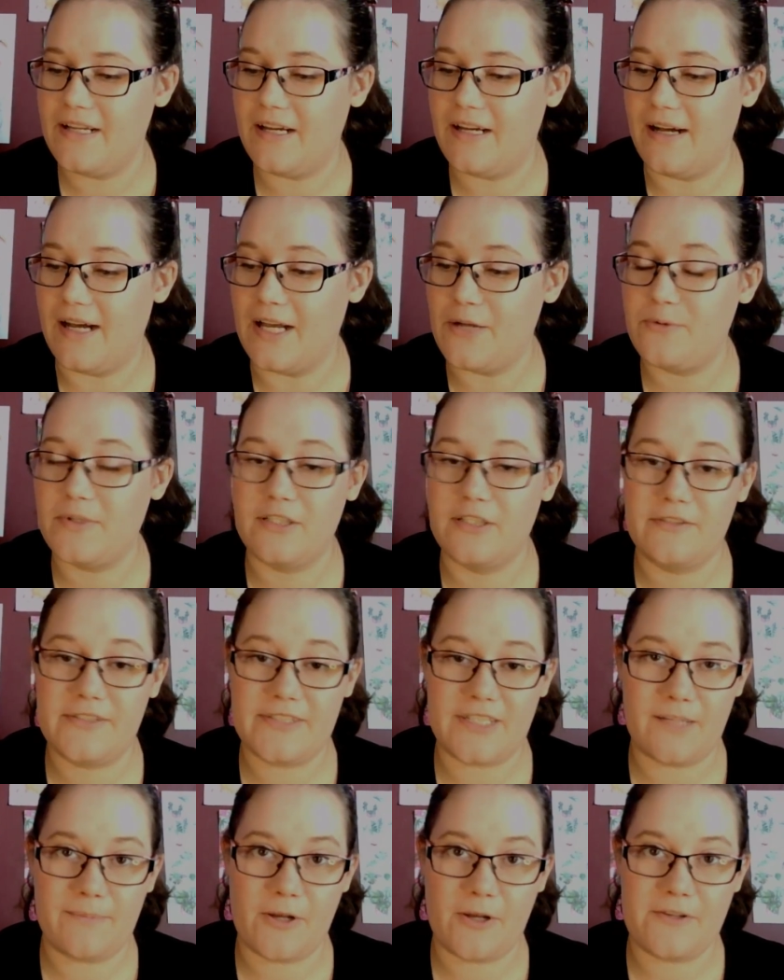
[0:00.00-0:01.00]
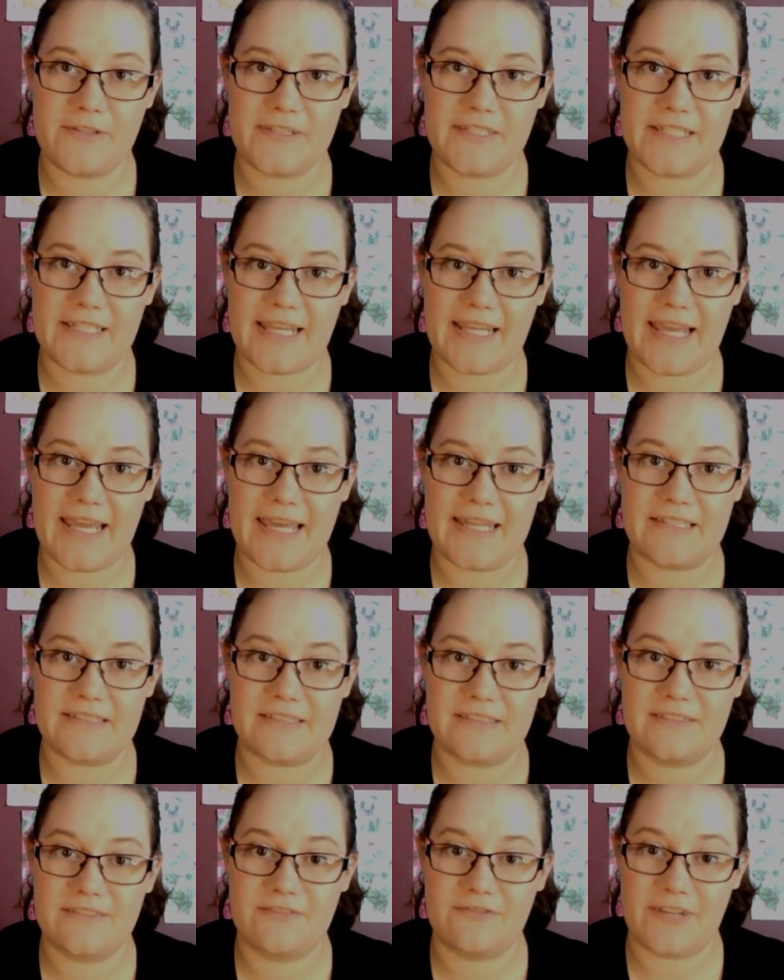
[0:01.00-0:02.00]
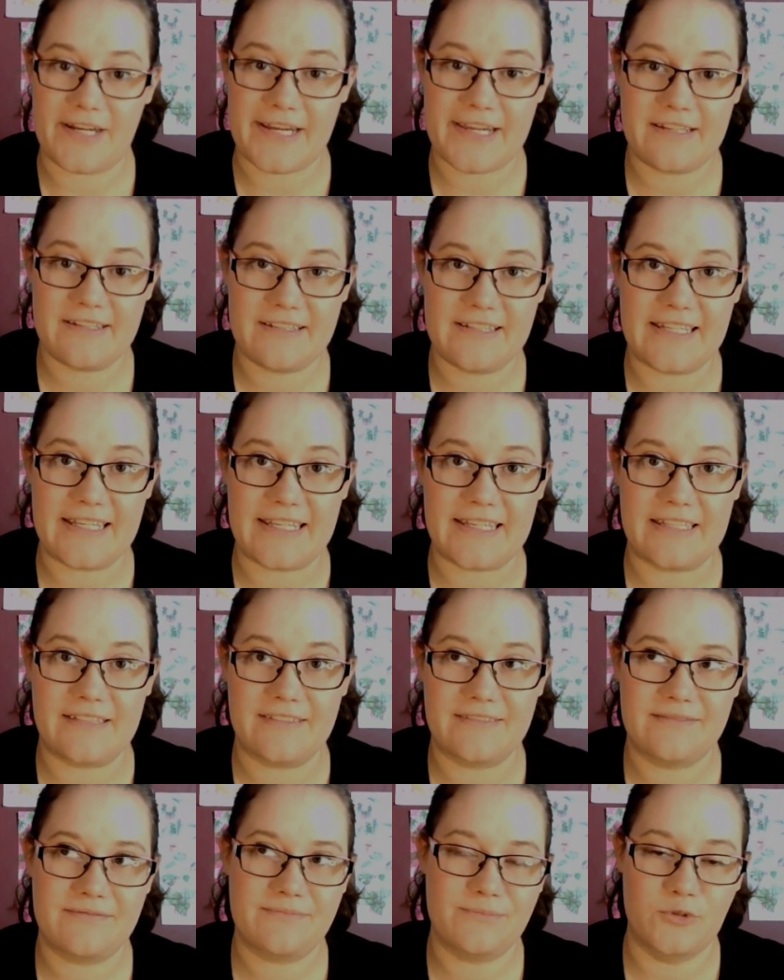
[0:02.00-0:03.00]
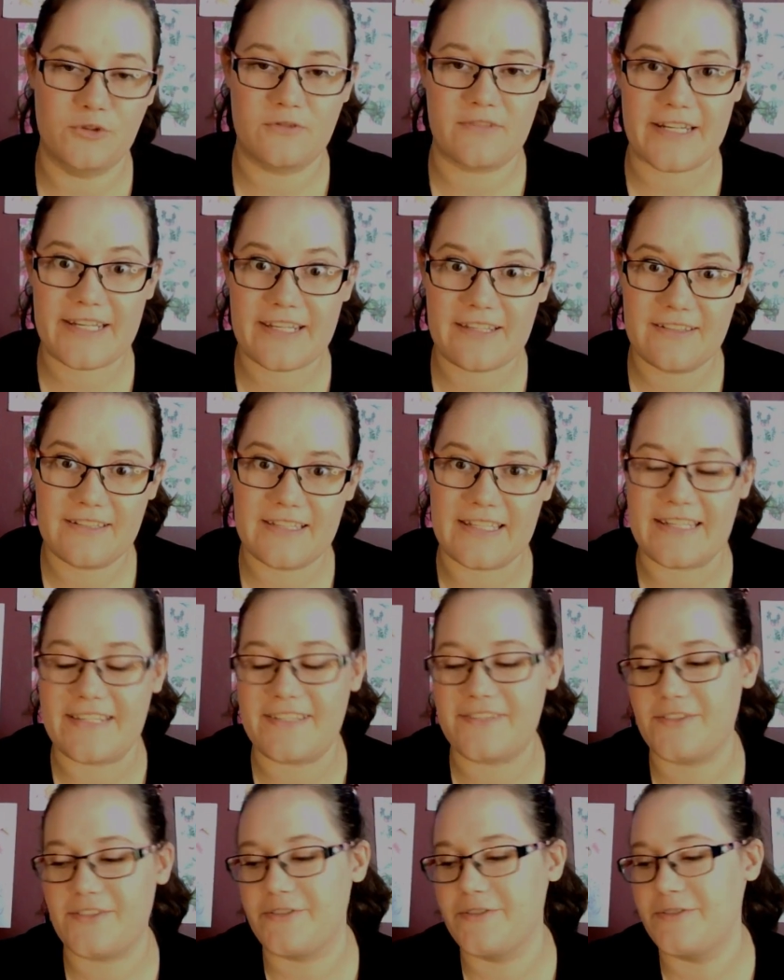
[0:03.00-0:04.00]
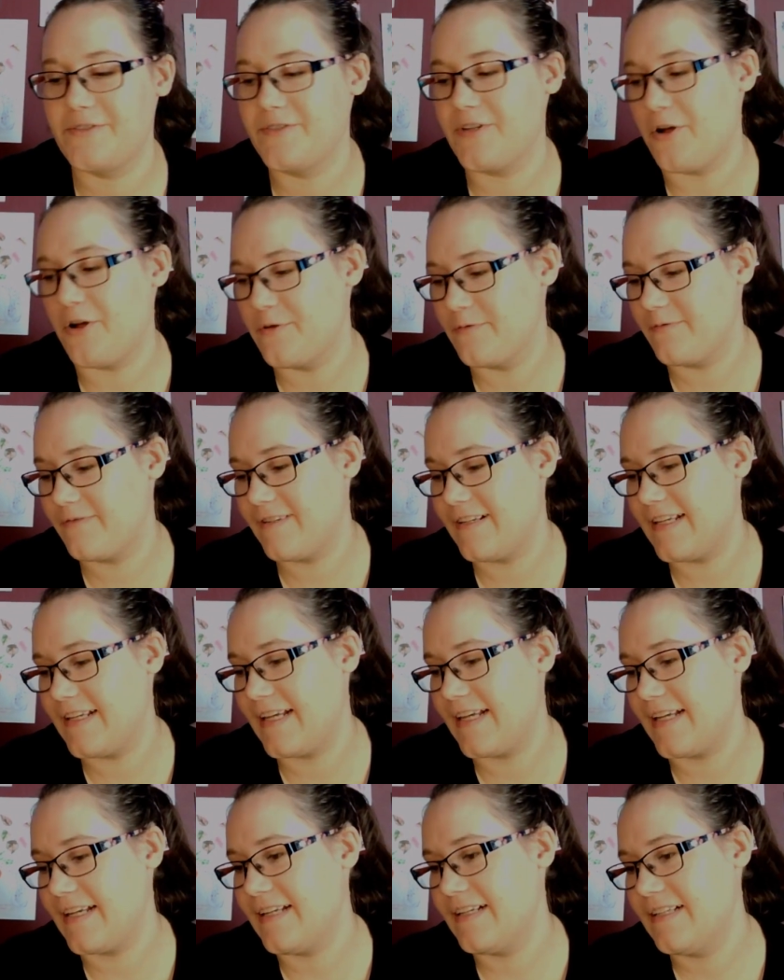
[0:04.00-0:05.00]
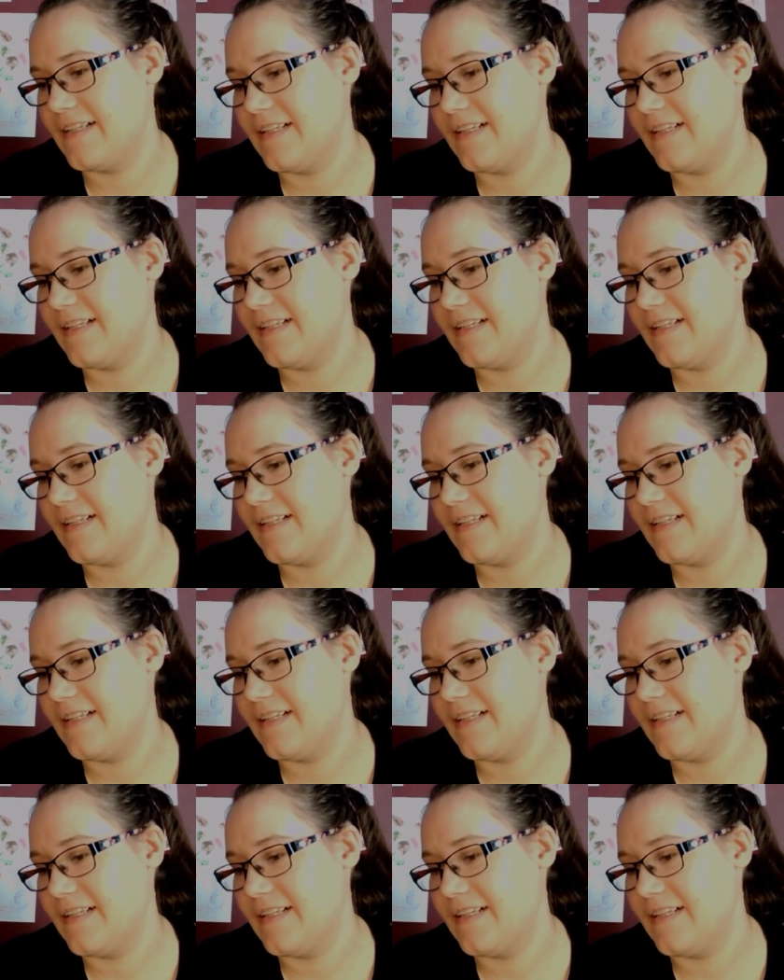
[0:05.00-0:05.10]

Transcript: I will start posting again regularly, more regularly soon, hopefully.